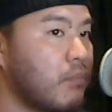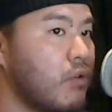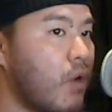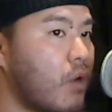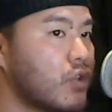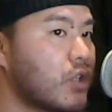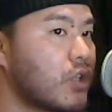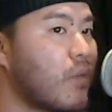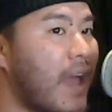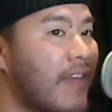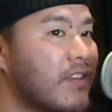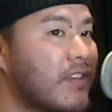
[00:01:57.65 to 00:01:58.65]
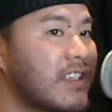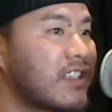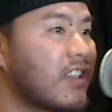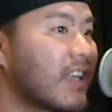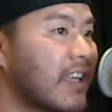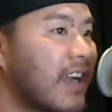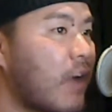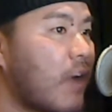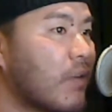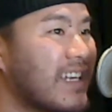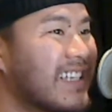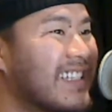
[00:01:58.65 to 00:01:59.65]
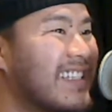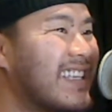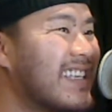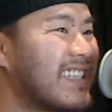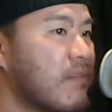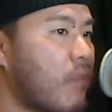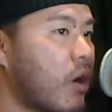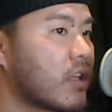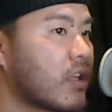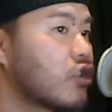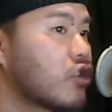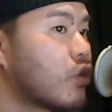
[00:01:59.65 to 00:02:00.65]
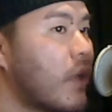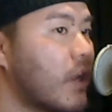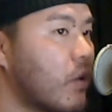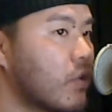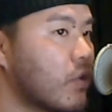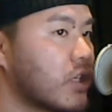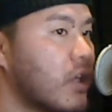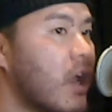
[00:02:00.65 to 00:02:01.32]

blue ocean, rather than slugging it out in existing markets, the red ocean.